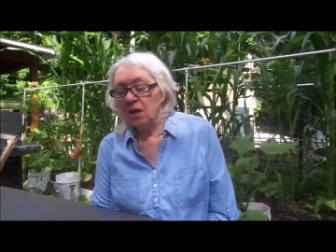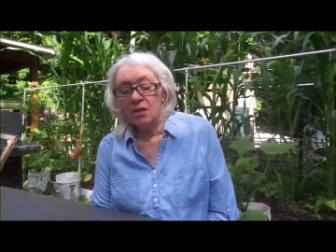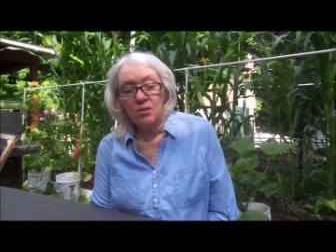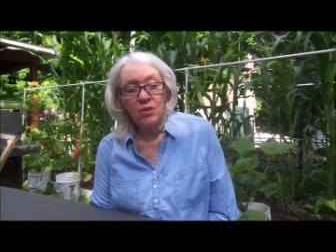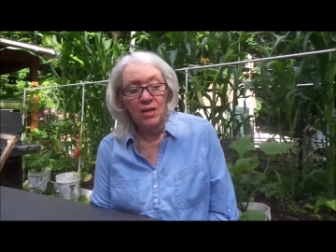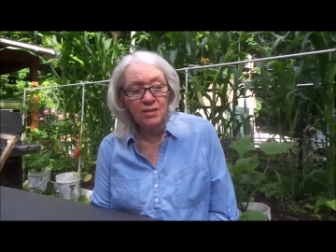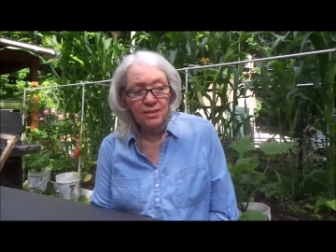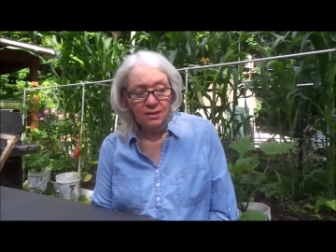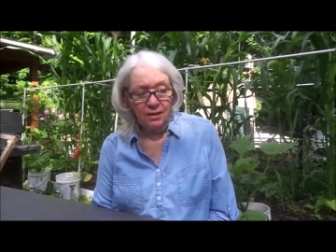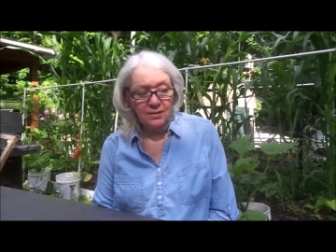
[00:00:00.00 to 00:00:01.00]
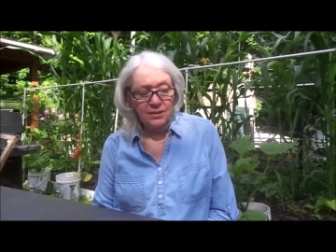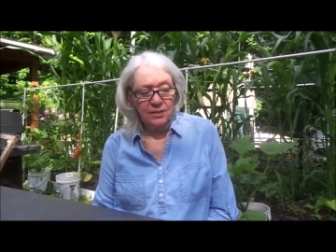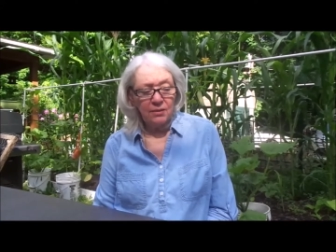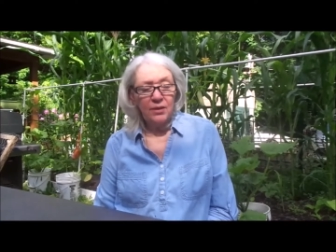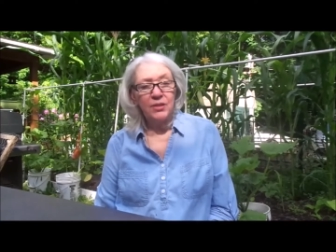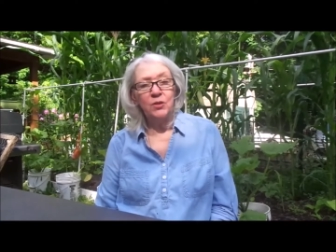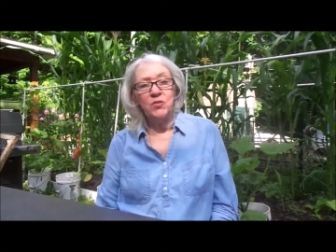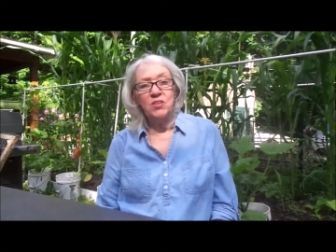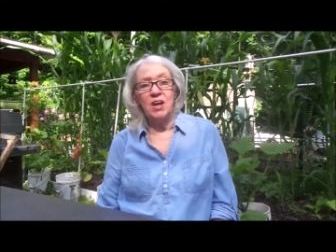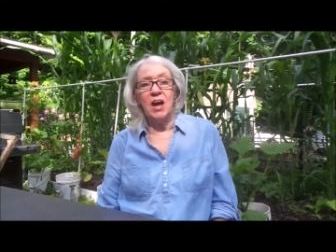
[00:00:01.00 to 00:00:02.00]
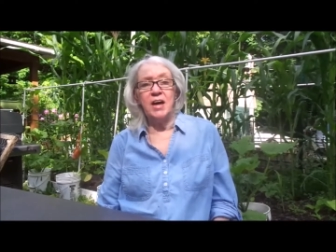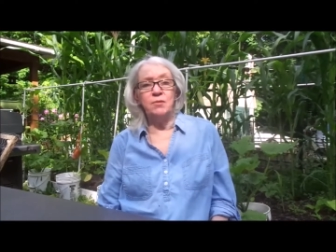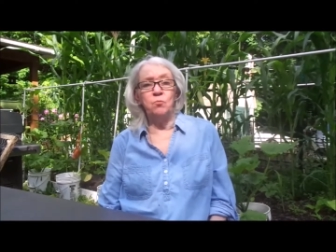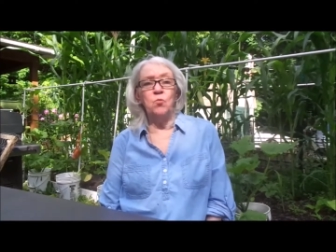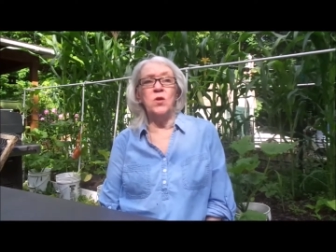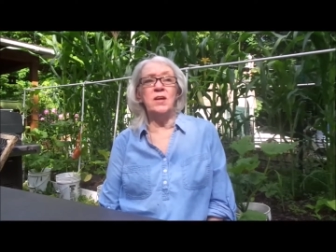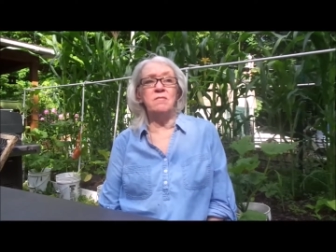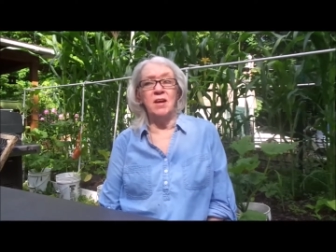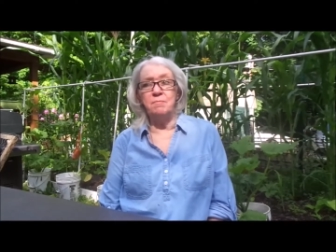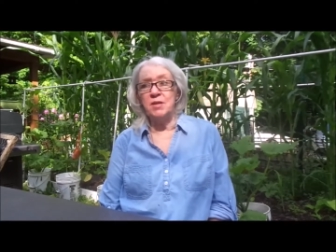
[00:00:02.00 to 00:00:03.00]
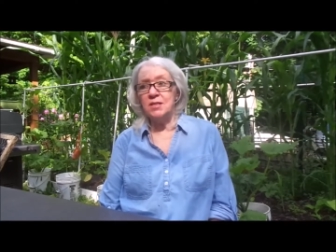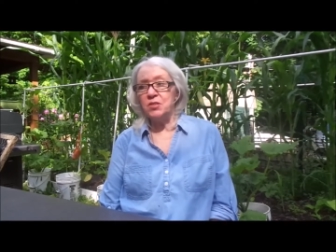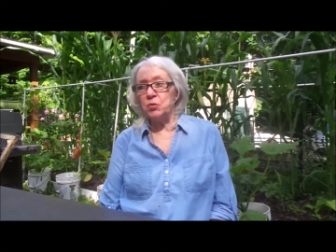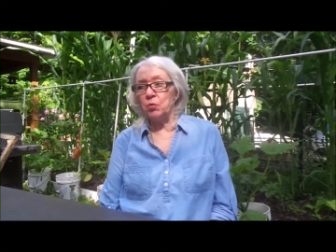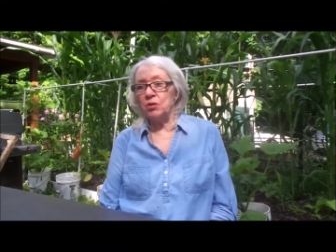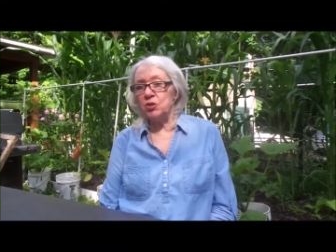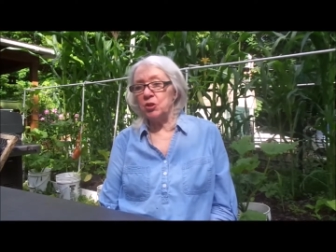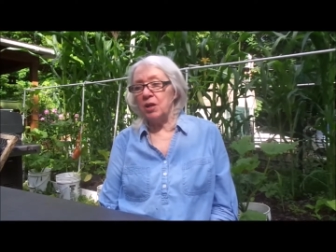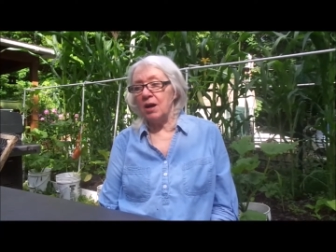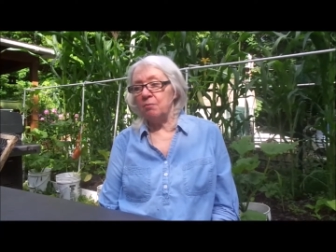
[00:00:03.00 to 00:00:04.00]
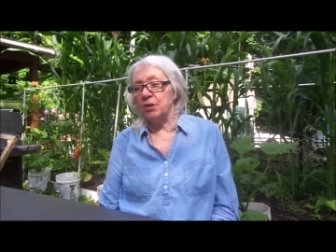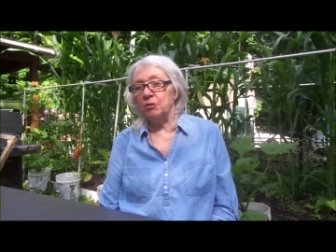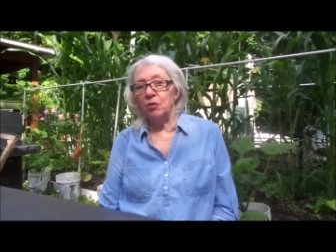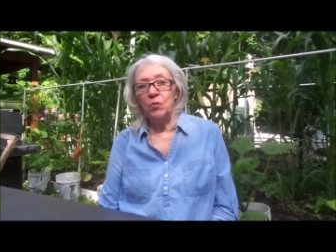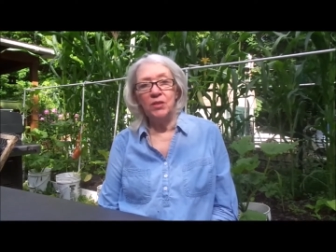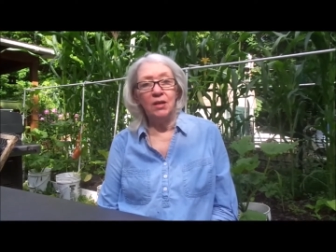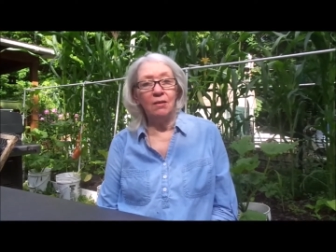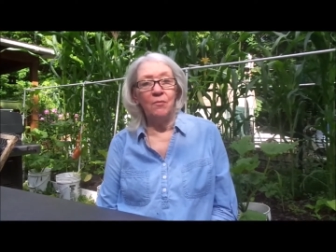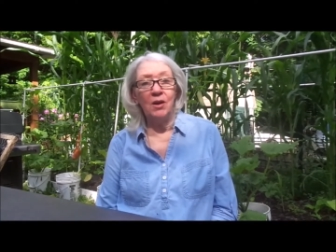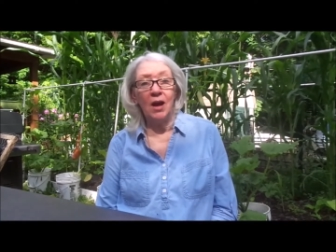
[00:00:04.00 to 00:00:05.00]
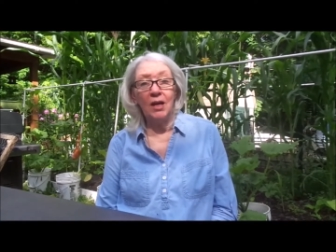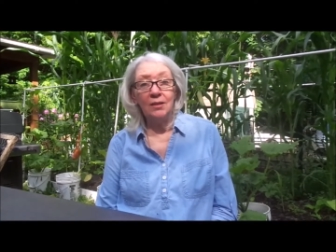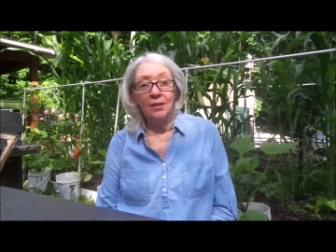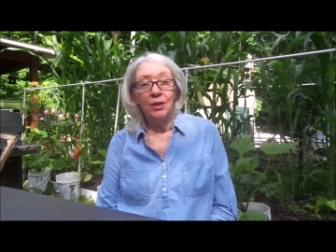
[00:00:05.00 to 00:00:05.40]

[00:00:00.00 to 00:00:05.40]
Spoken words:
So that's it. There's 9. What have I missed? What should I be growing that I'm not?